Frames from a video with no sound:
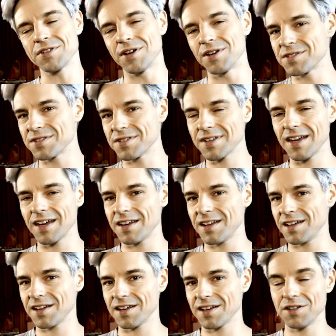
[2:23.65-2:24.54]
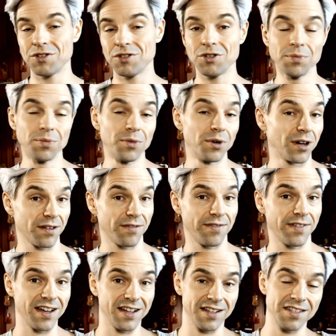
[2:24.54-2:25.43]
also getting into more
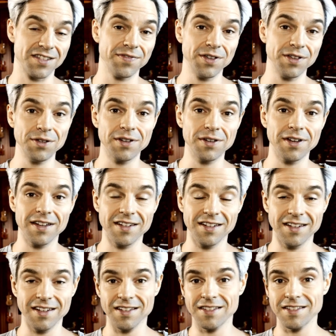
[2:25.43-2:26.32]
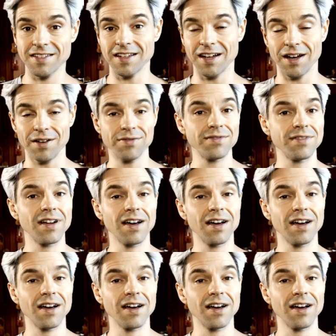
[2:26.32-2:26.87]
advanced video editing stuff,